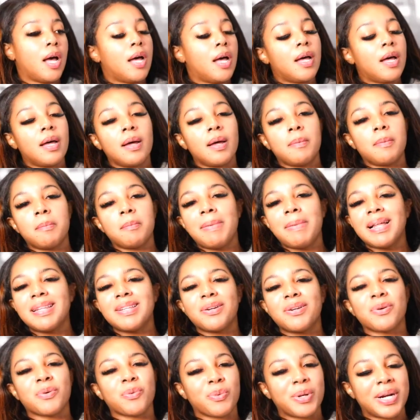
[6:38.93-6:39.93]

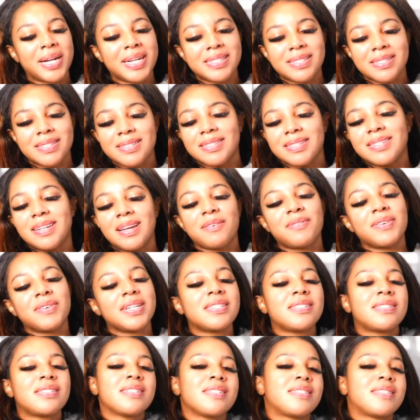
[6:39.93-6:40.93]
My little rants and stuff,
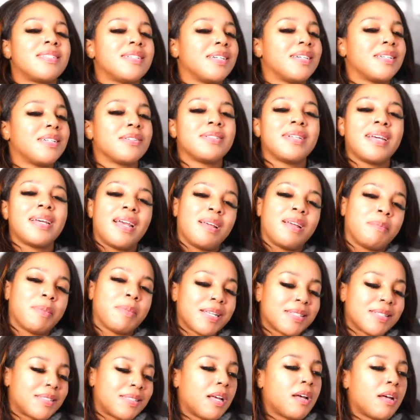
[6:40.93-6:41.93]
it's just to entertain
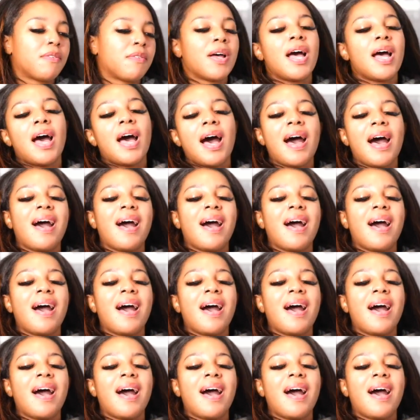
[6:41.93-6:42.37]
myself.